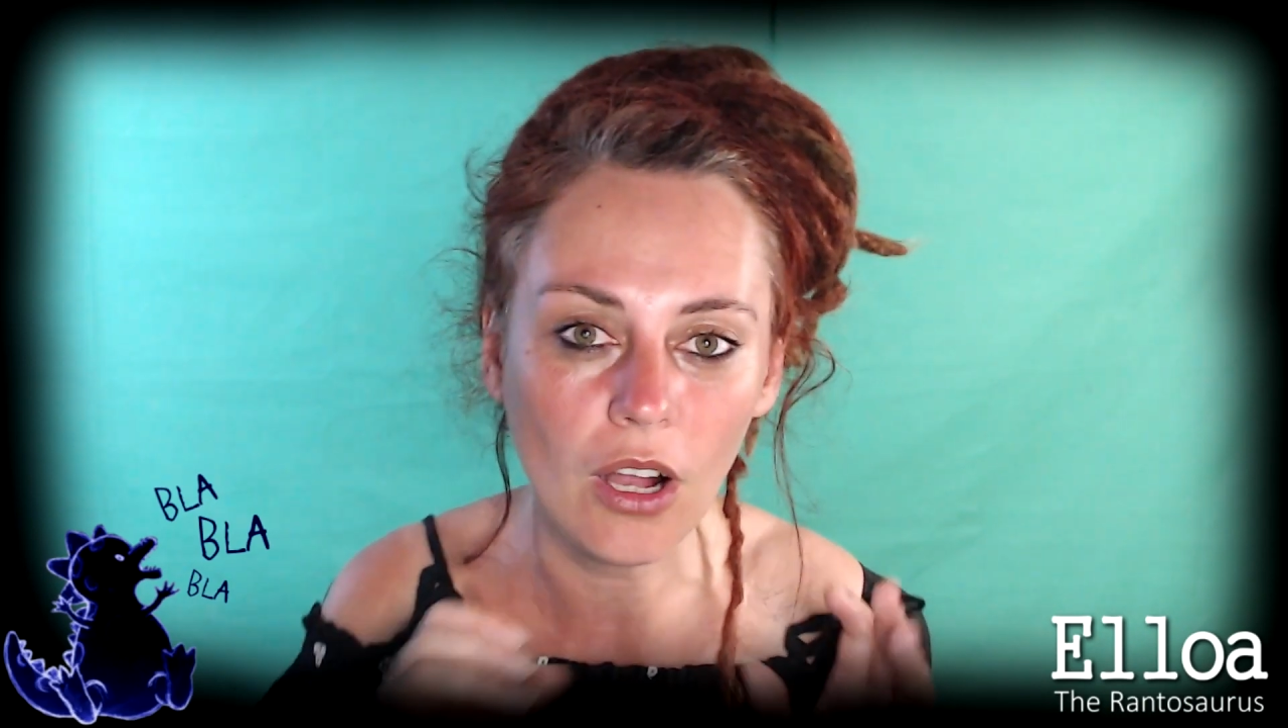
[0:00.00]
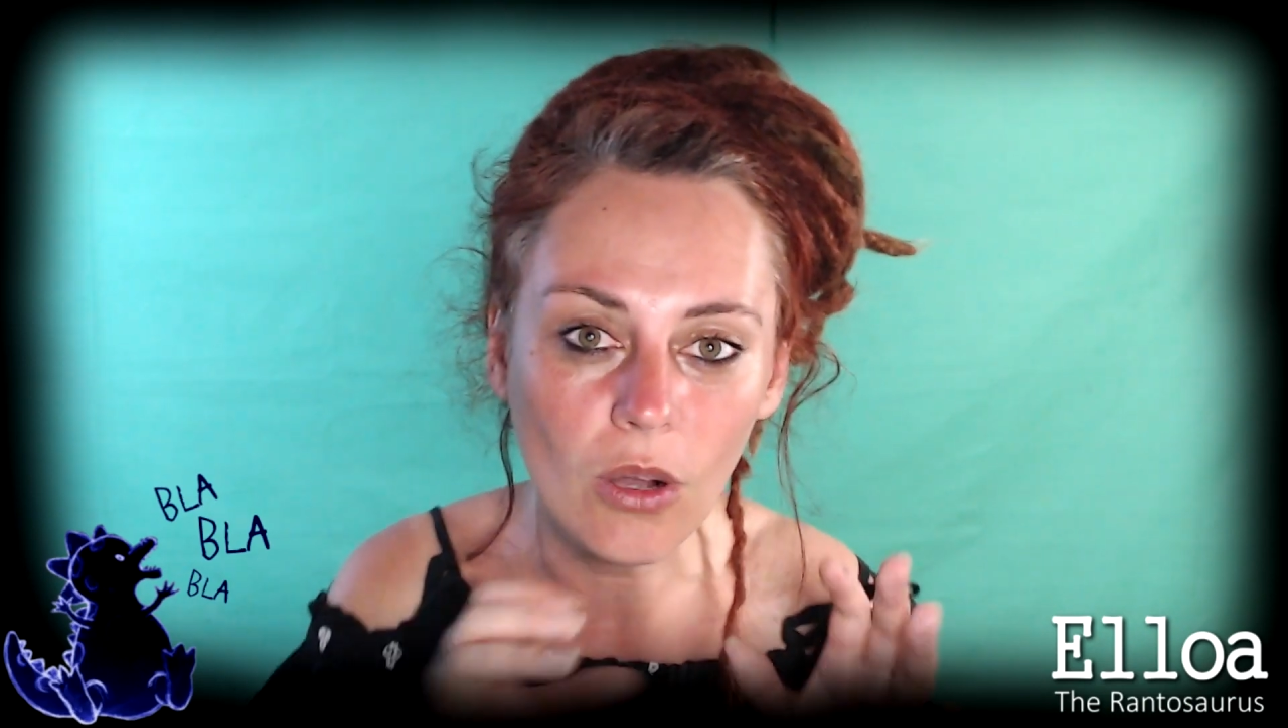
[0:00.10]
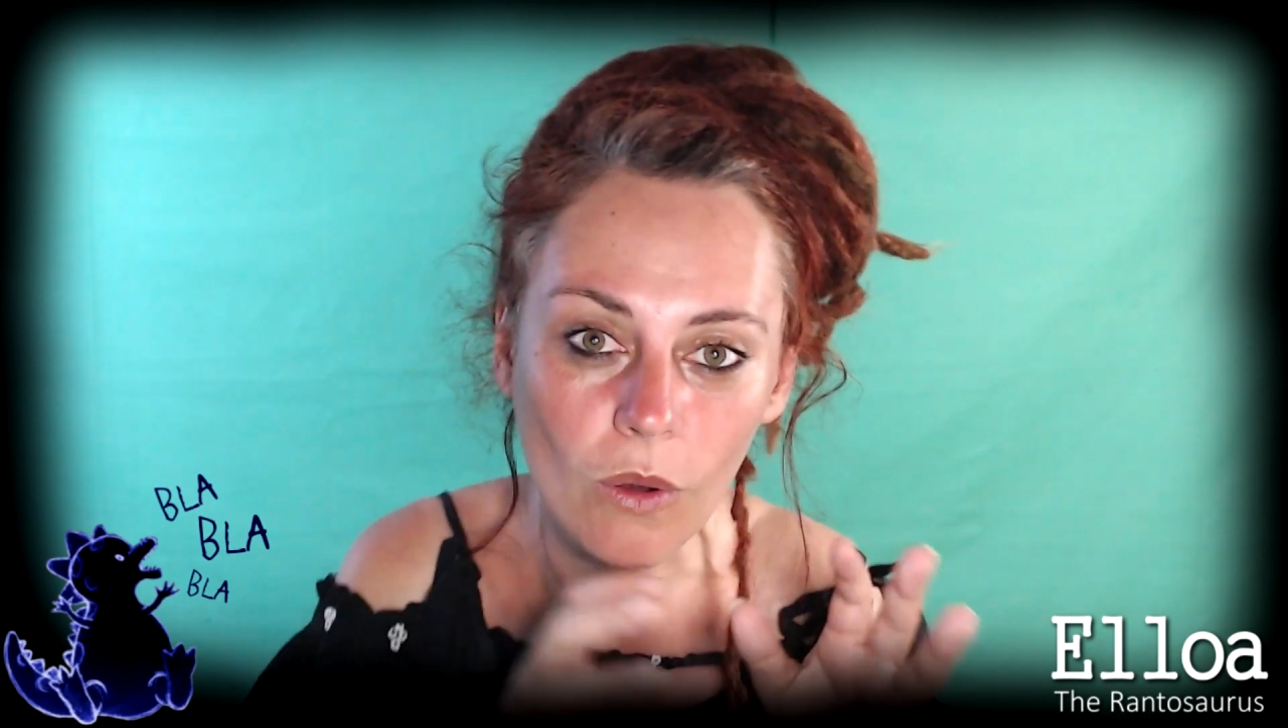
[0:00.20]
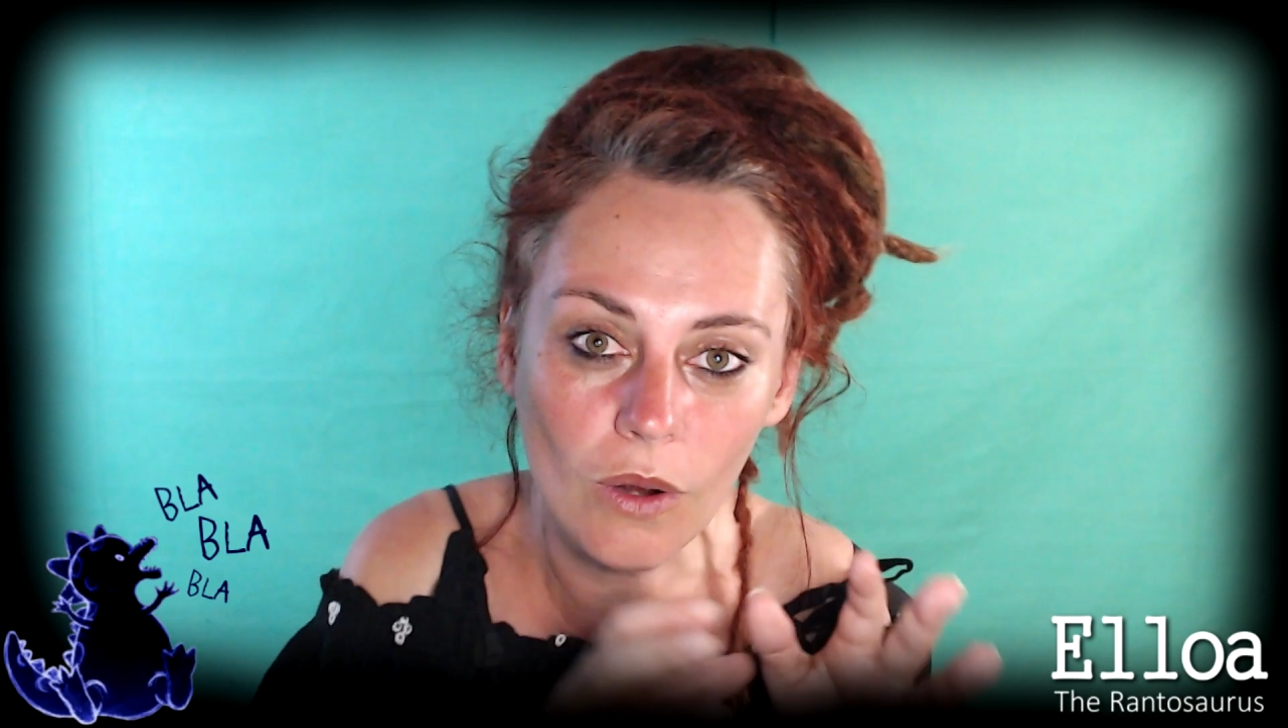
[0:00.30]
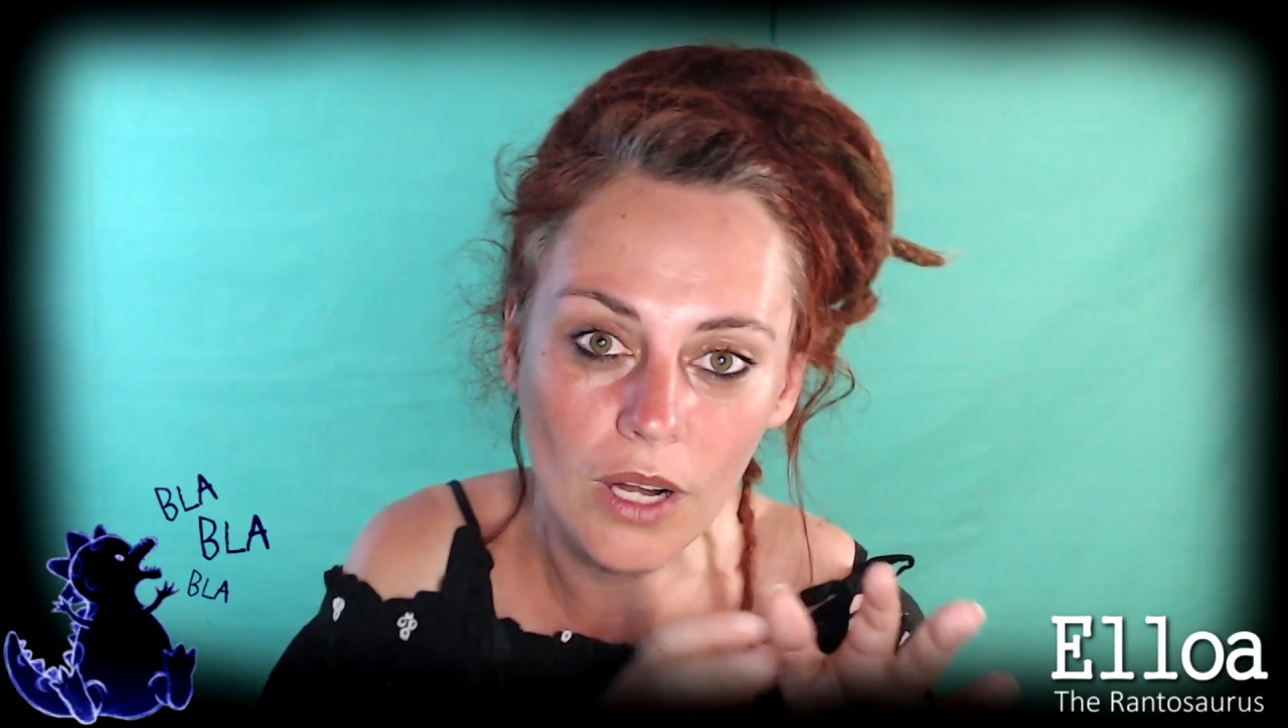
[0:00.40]

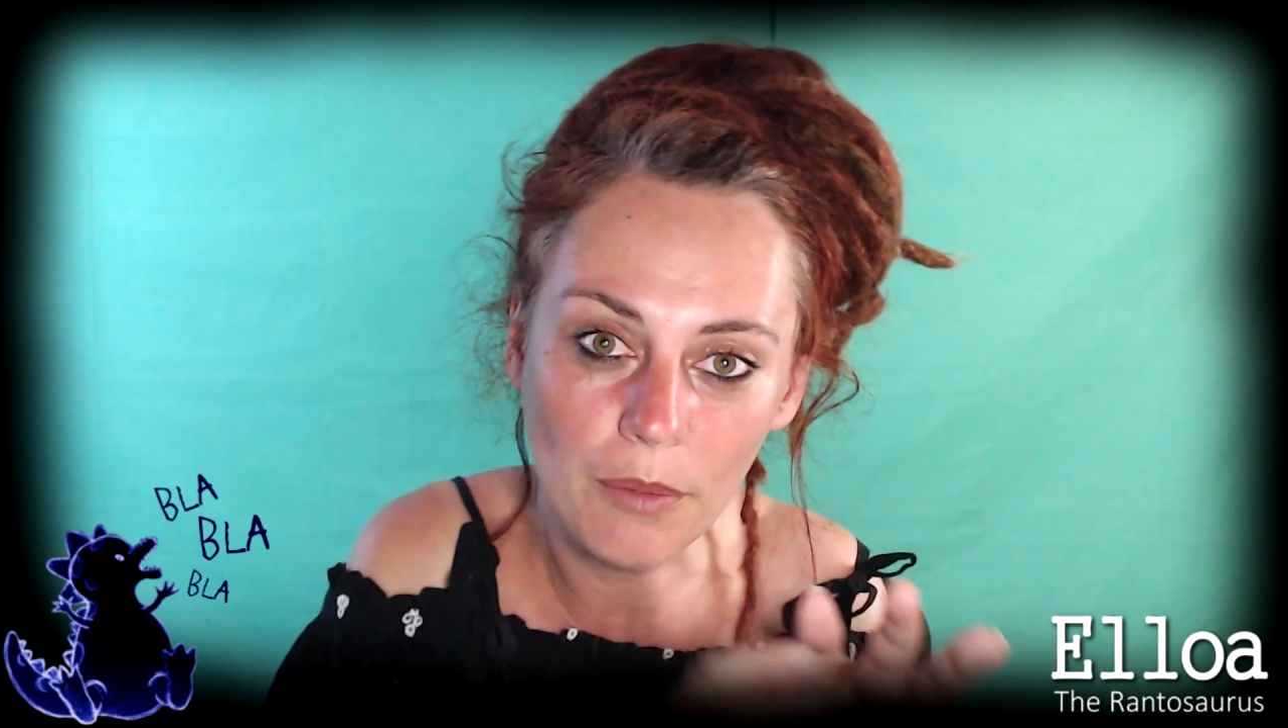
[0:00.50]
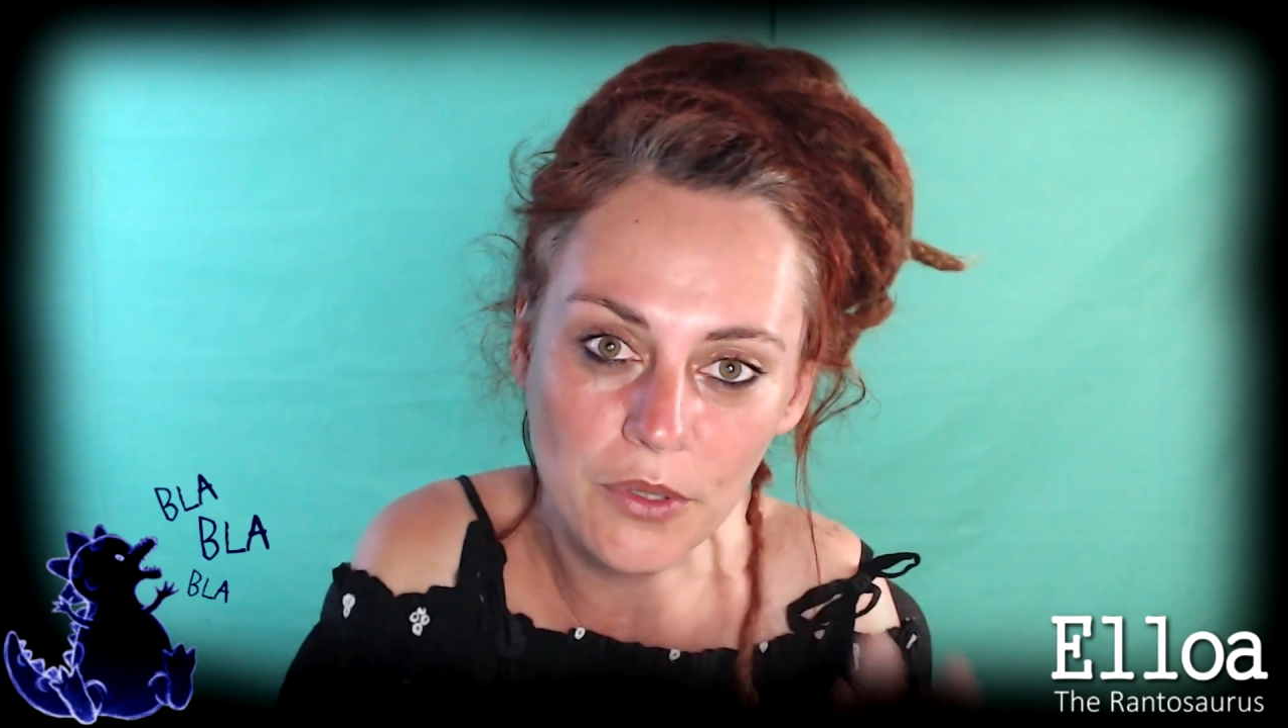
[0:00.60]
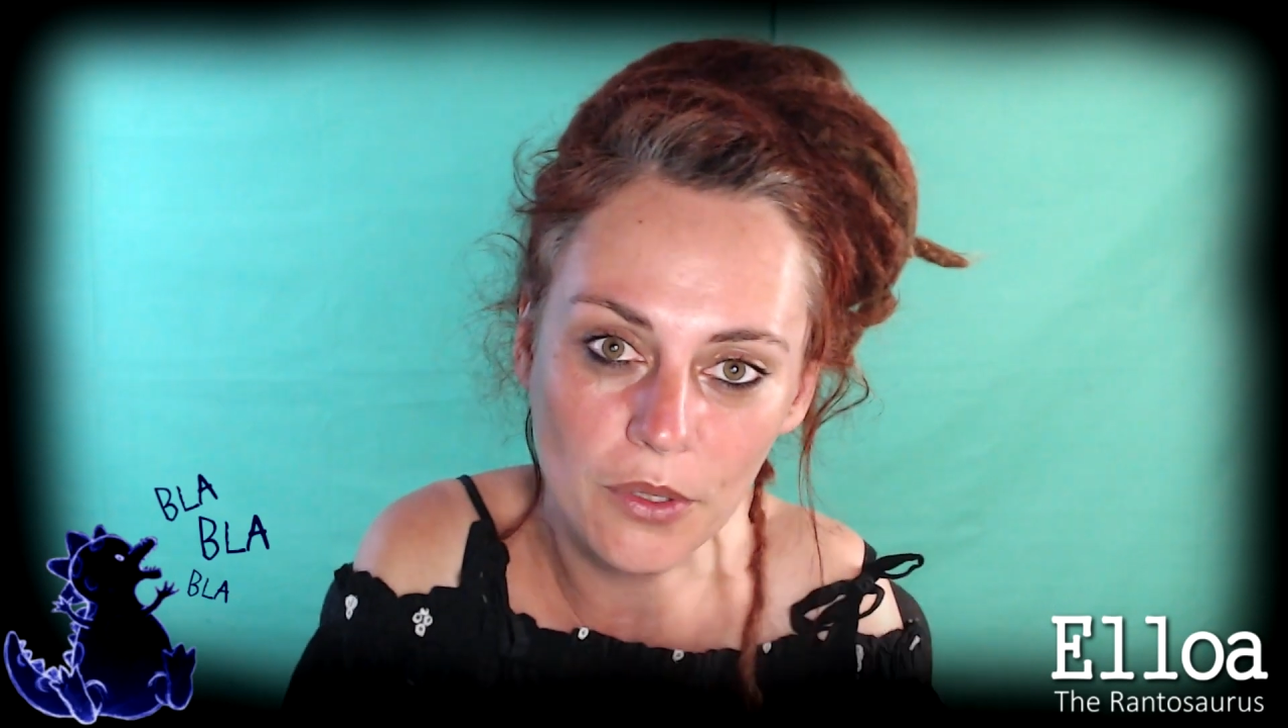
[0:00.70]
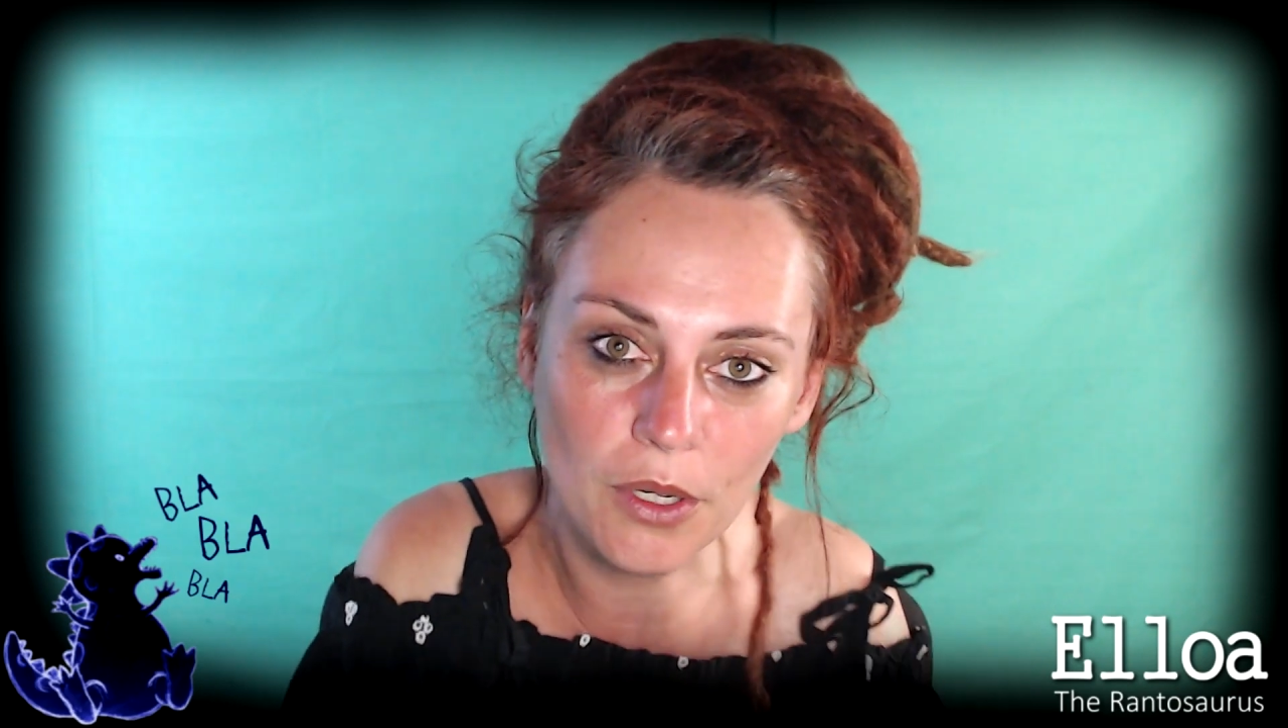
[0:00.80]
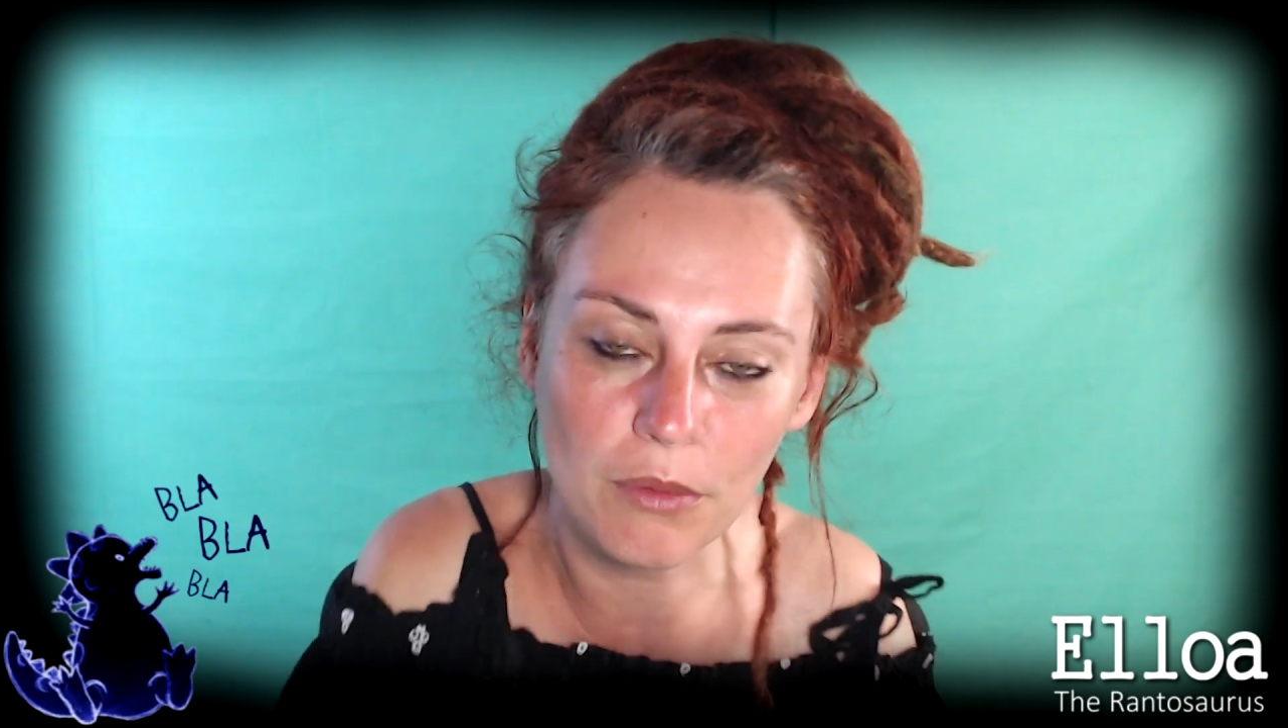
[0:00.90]
all
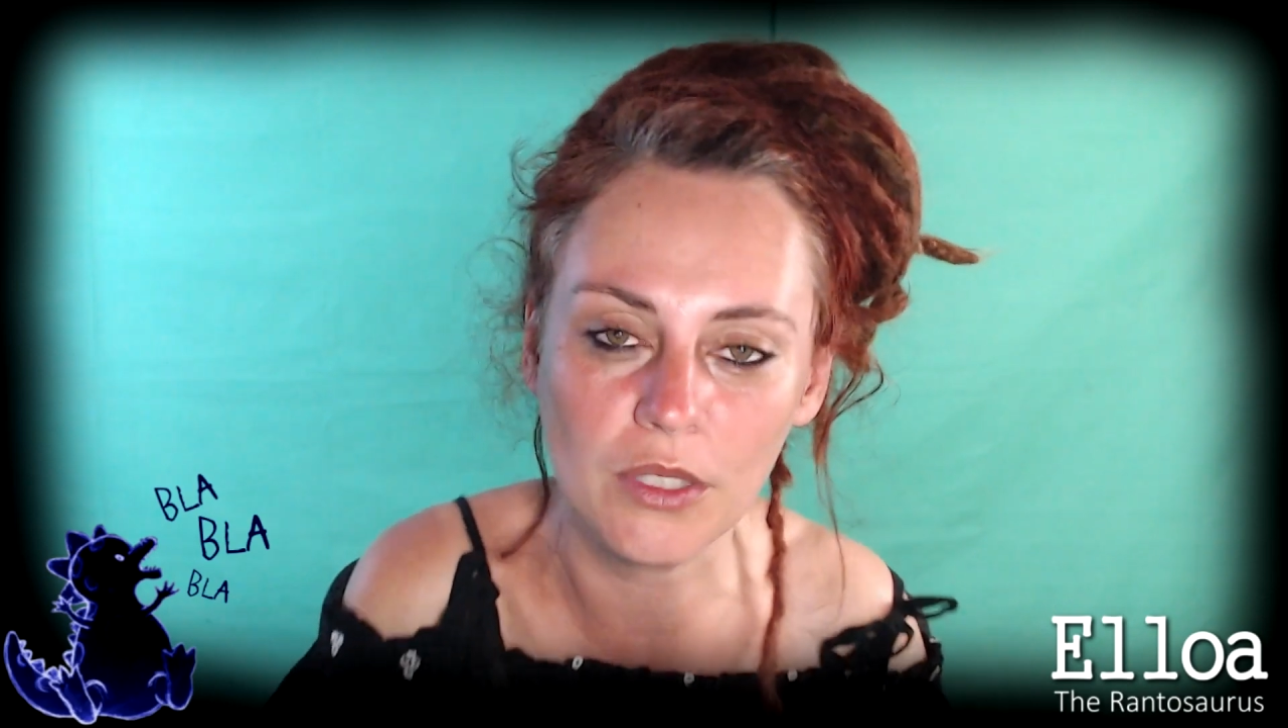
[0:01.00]
absorbed